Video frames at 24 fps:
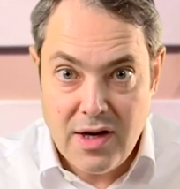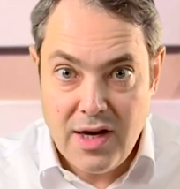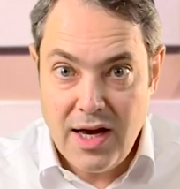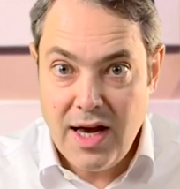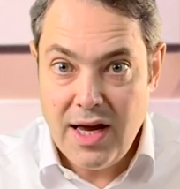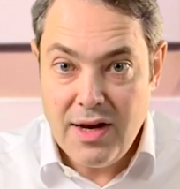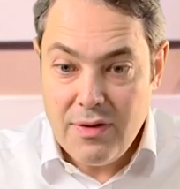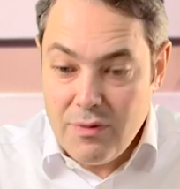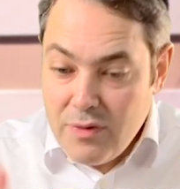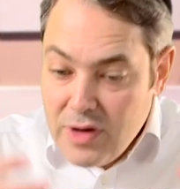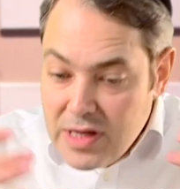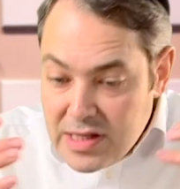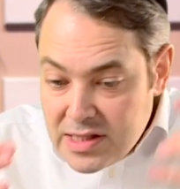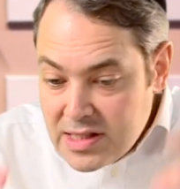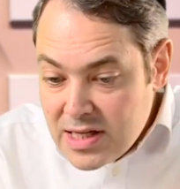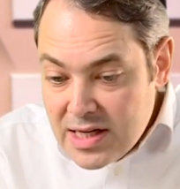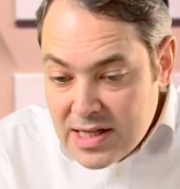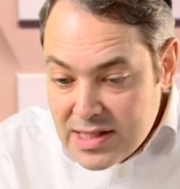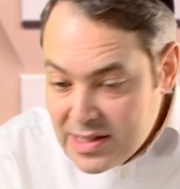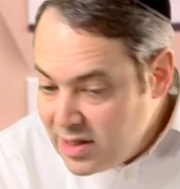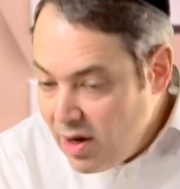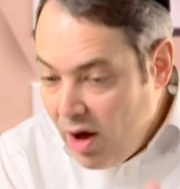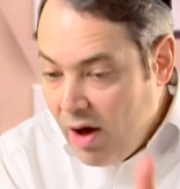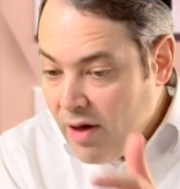And the reason
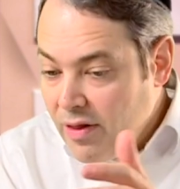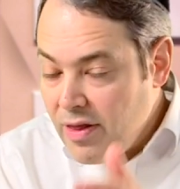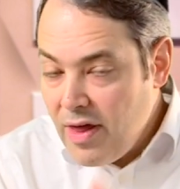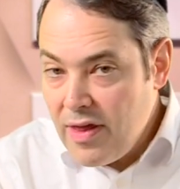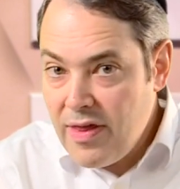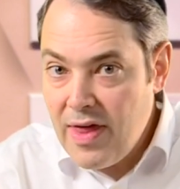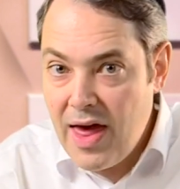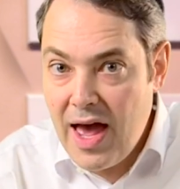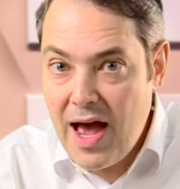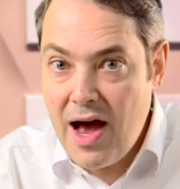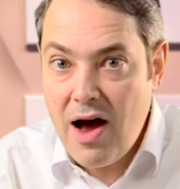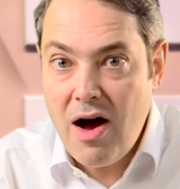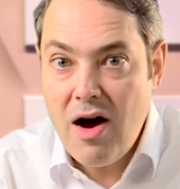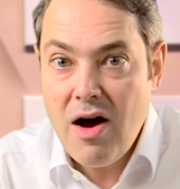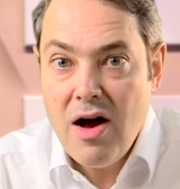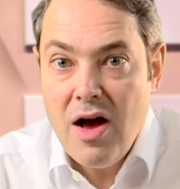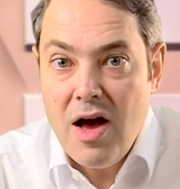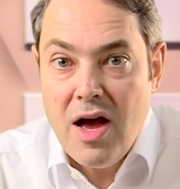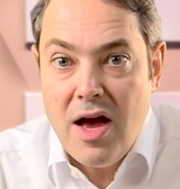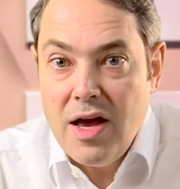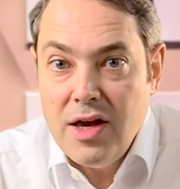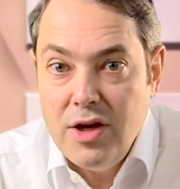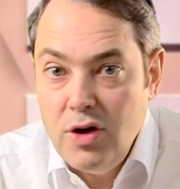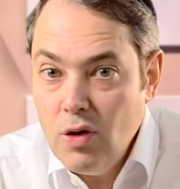is not that they are
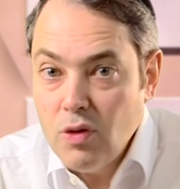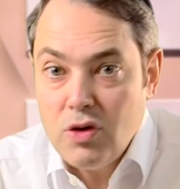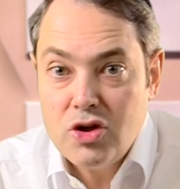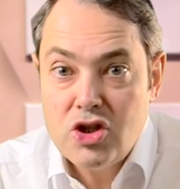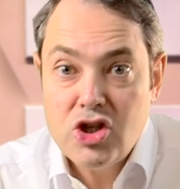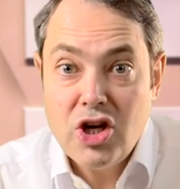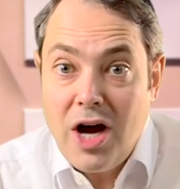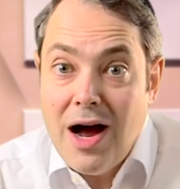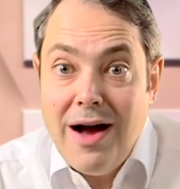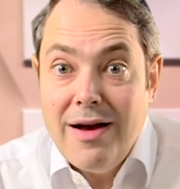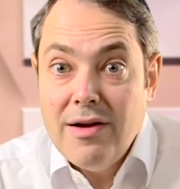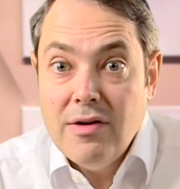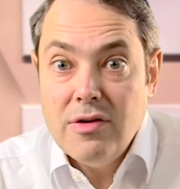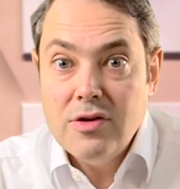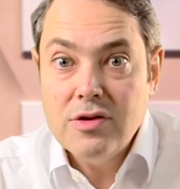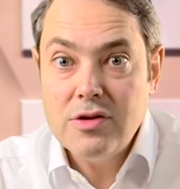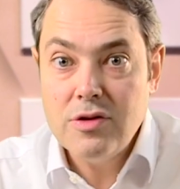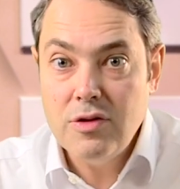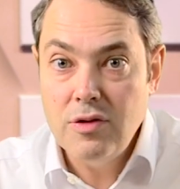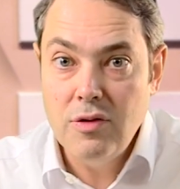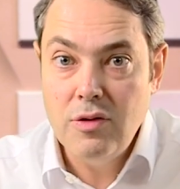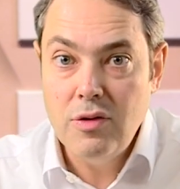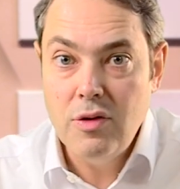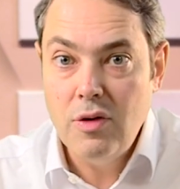your child
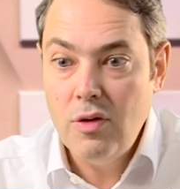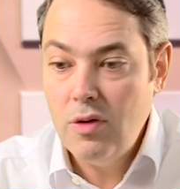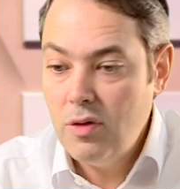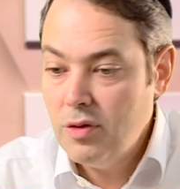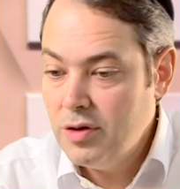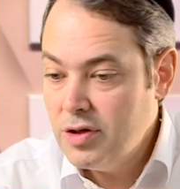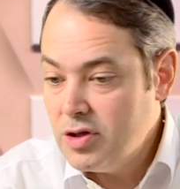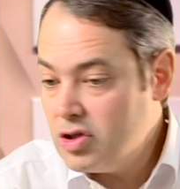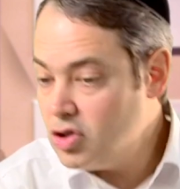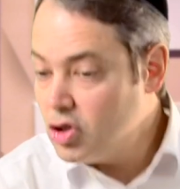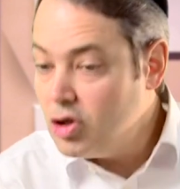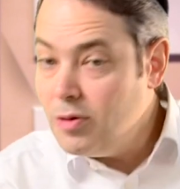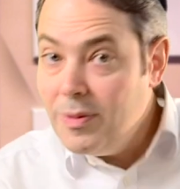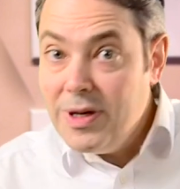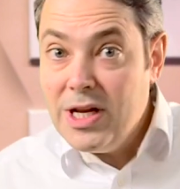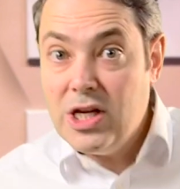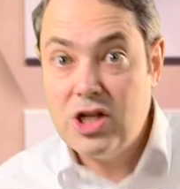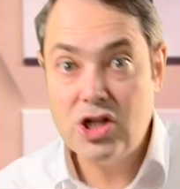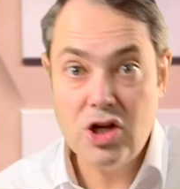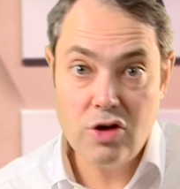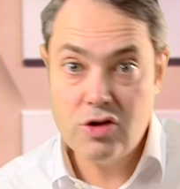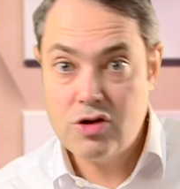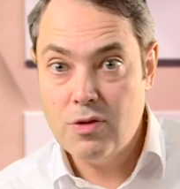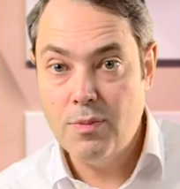or there's too many
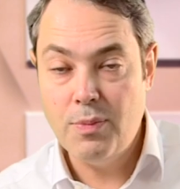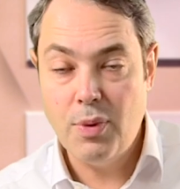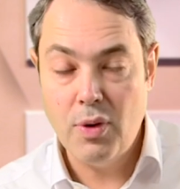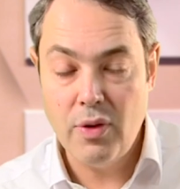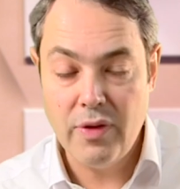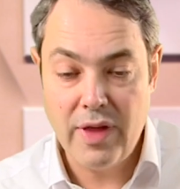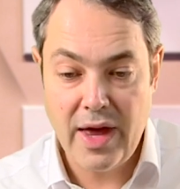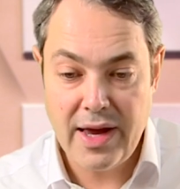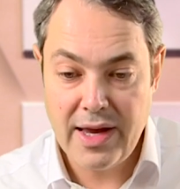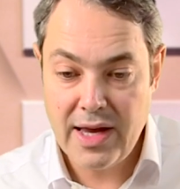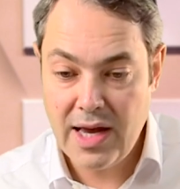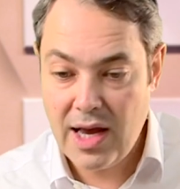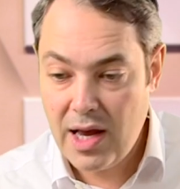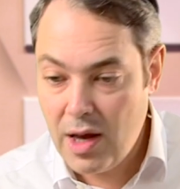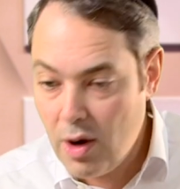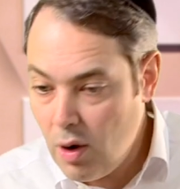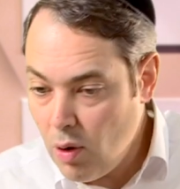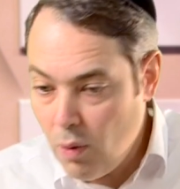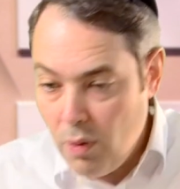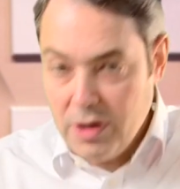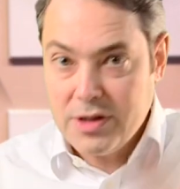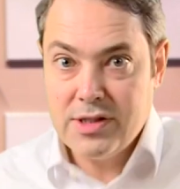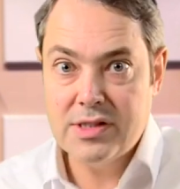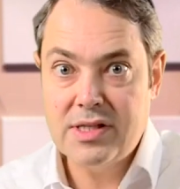children born that year
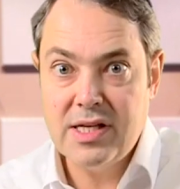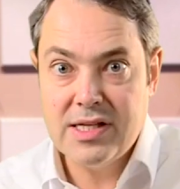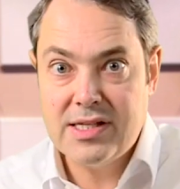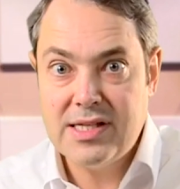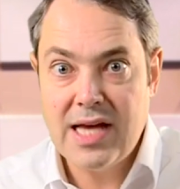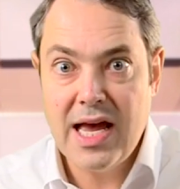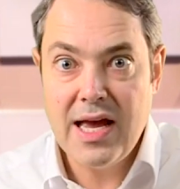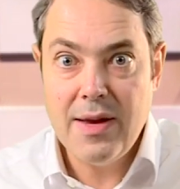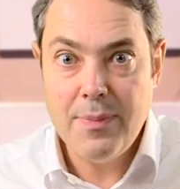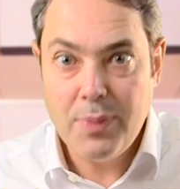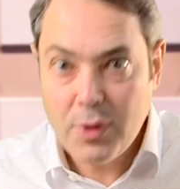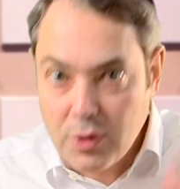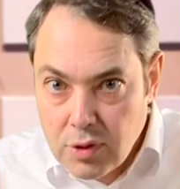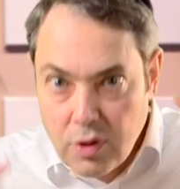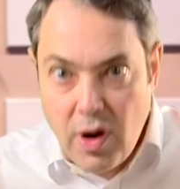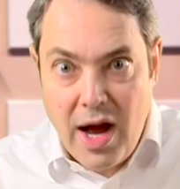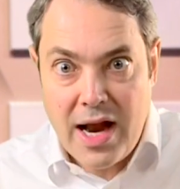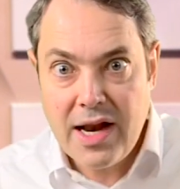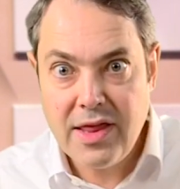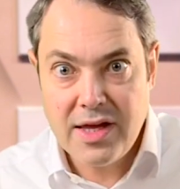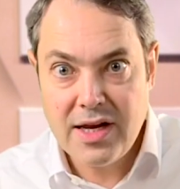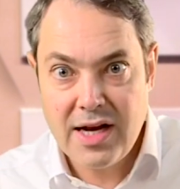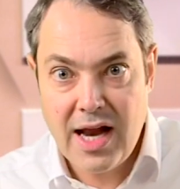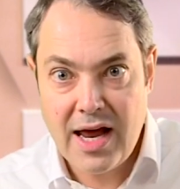or one's disabled or
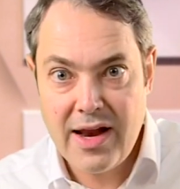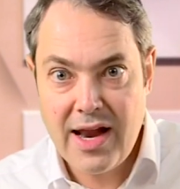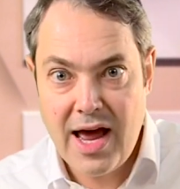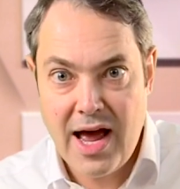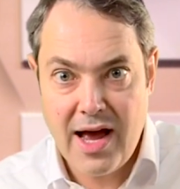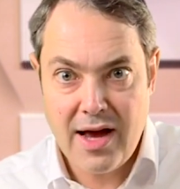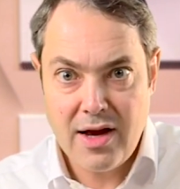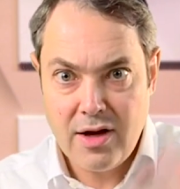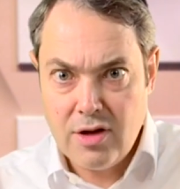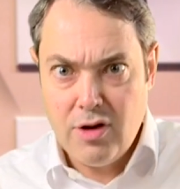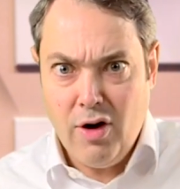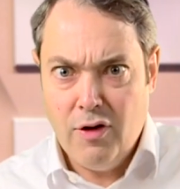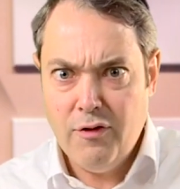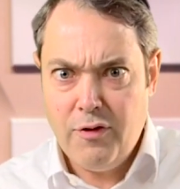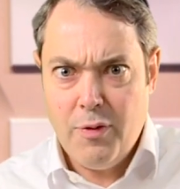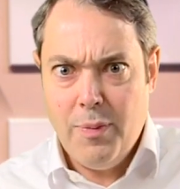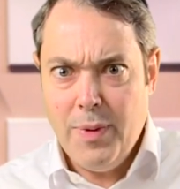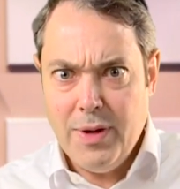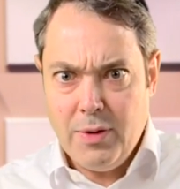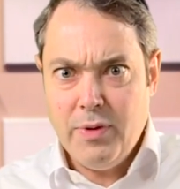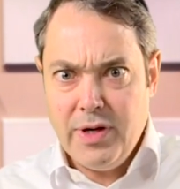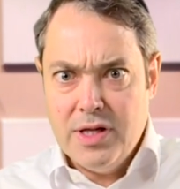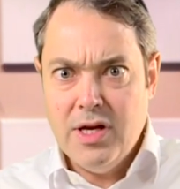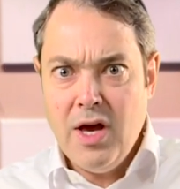anything like that. God
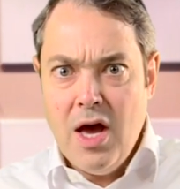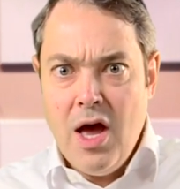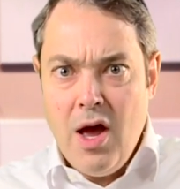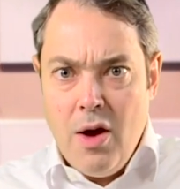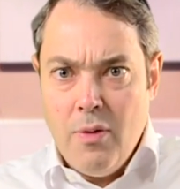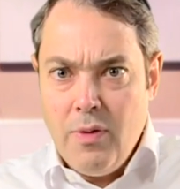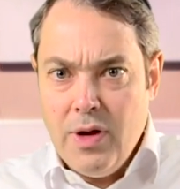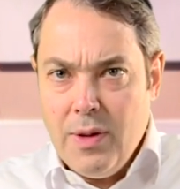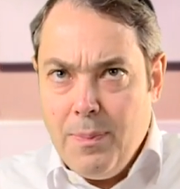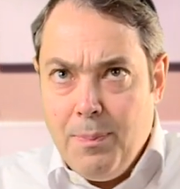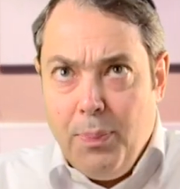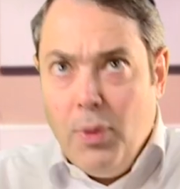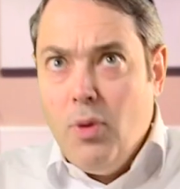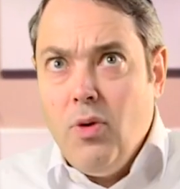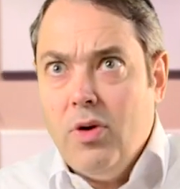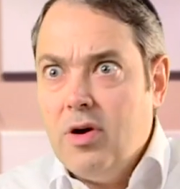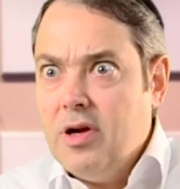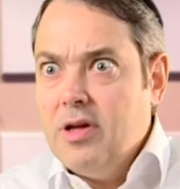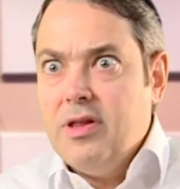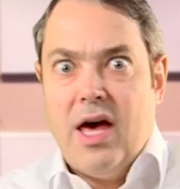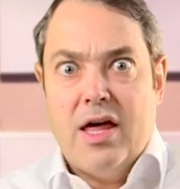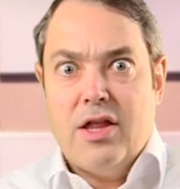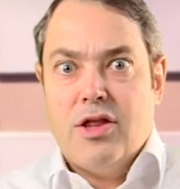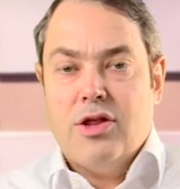forbid we'd balk
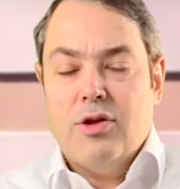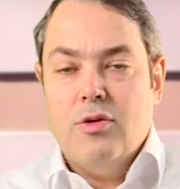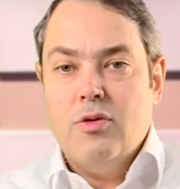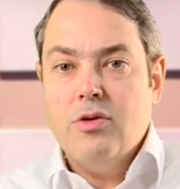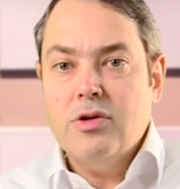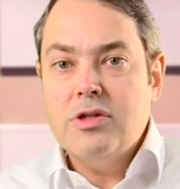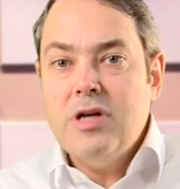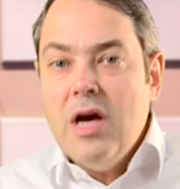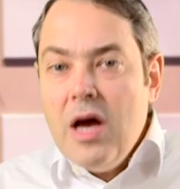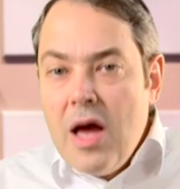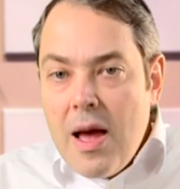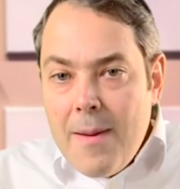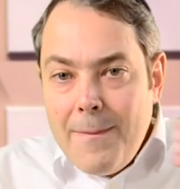at that thought.